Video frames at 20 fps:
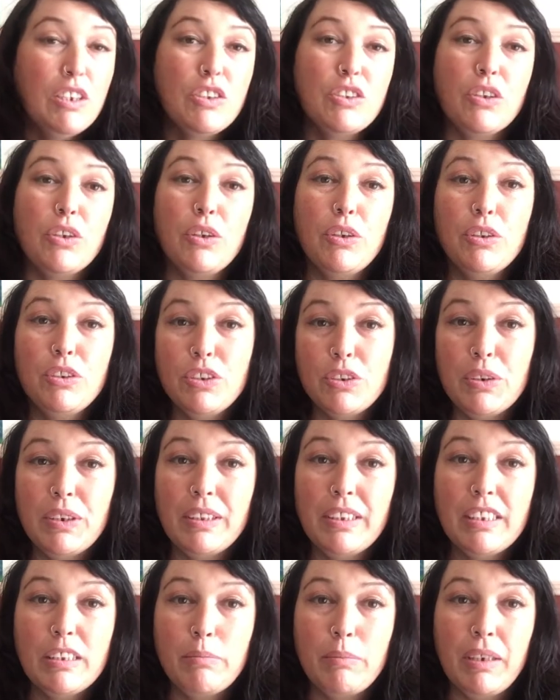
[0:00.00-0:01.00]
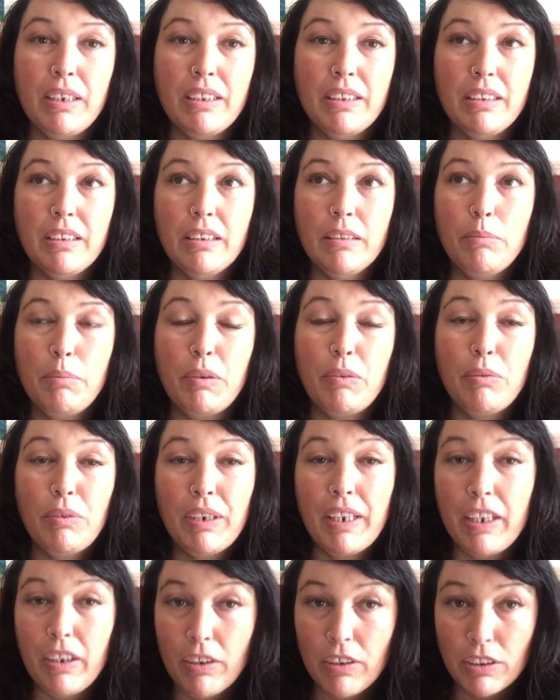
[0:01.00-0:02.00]
So during this month, be
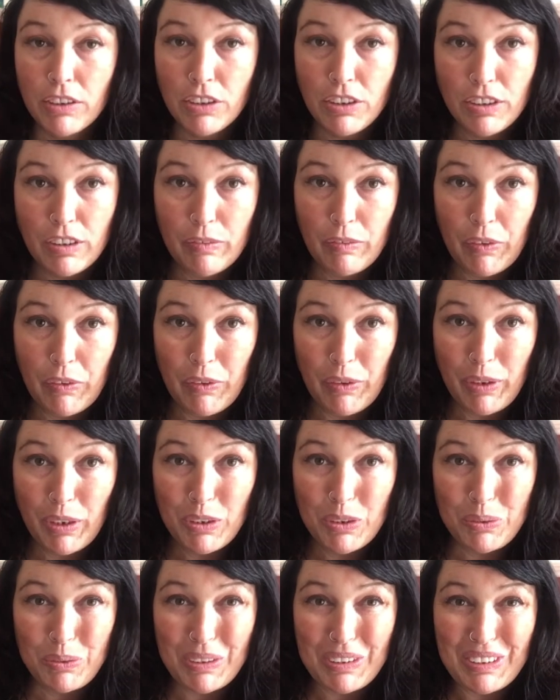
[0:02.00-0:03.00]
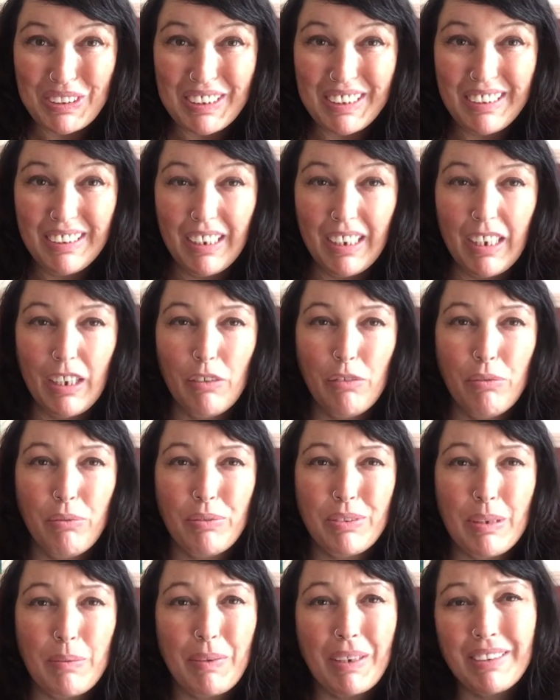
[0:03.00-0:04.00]
really conscious of your own intuition. If
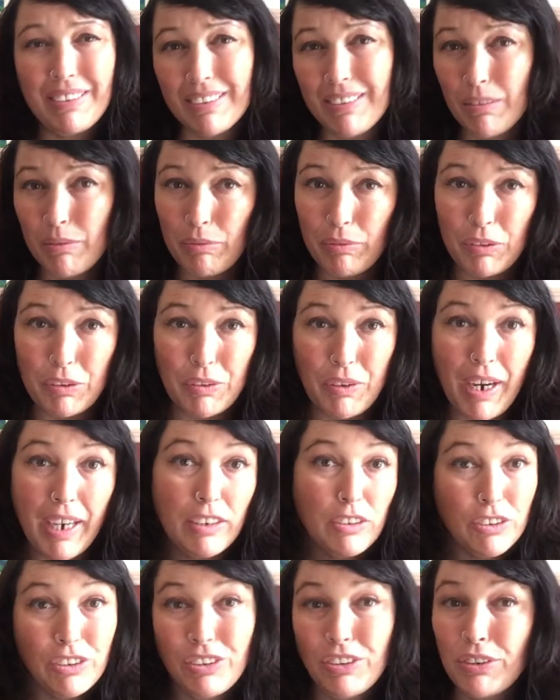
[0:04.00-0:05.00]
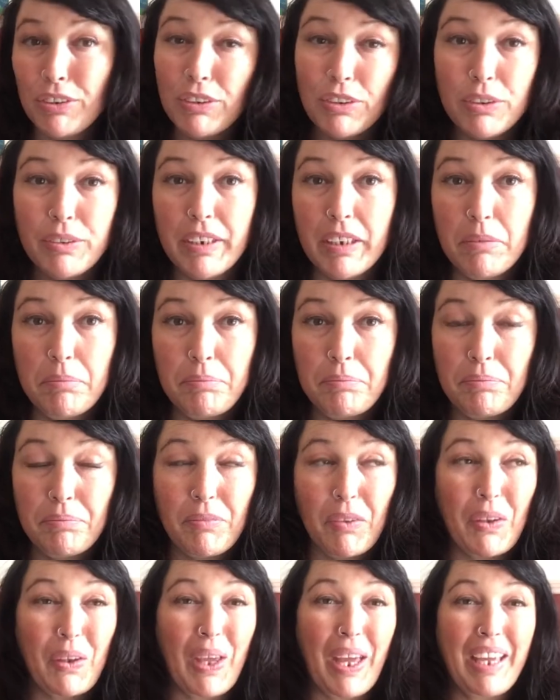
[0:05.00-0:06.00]
something doesn't feel right, just don't do it,
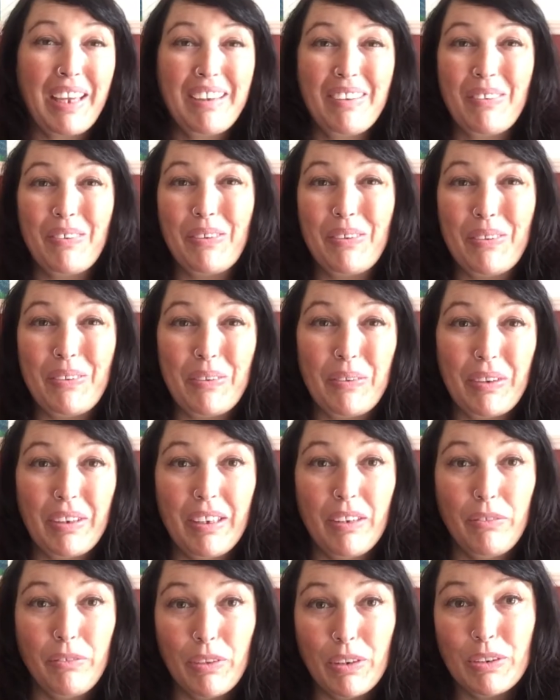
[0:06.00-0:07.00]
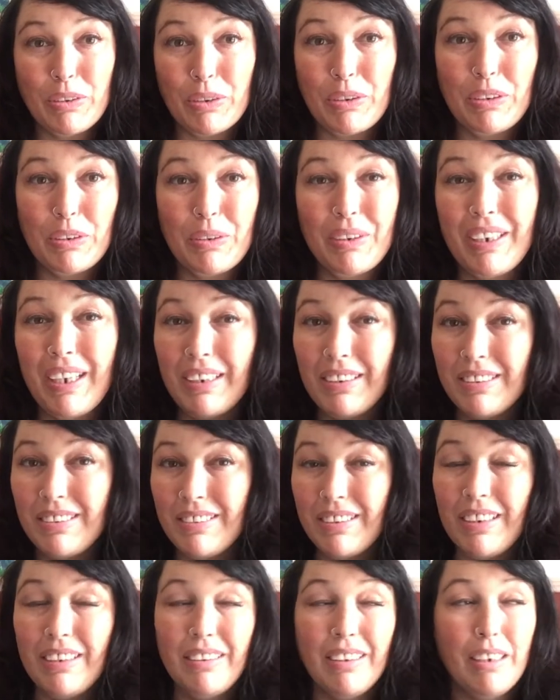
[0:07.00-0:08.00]
okay? Or if you do it,
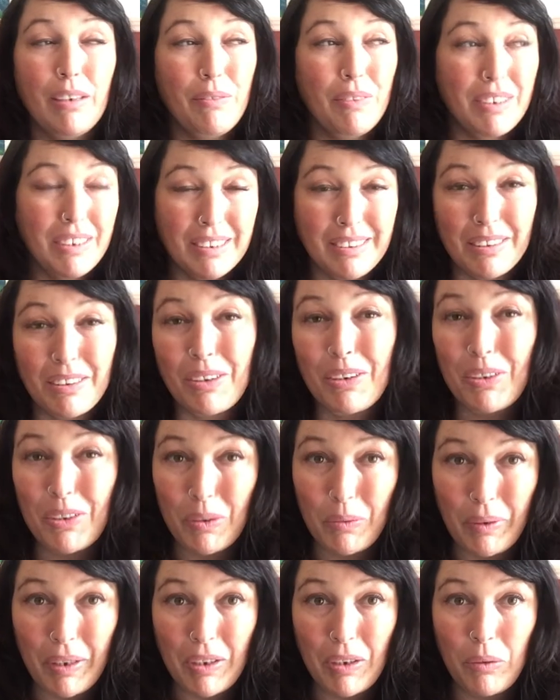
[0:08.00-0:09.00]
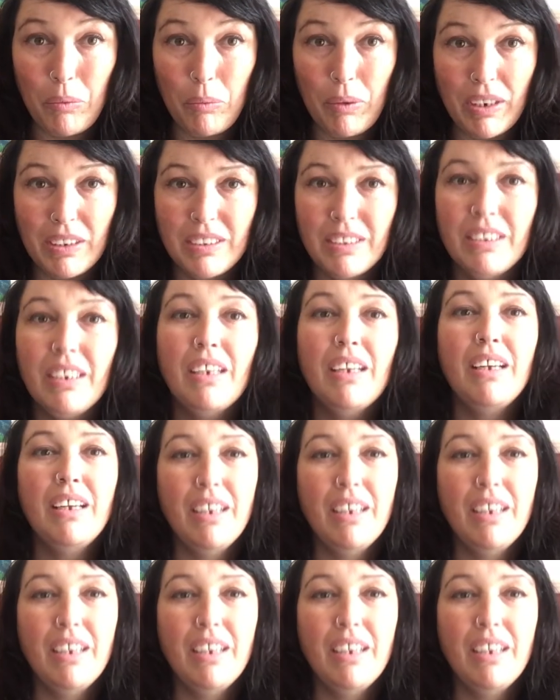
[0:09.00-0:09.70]
understand that if it doesn't go the way you'd wished,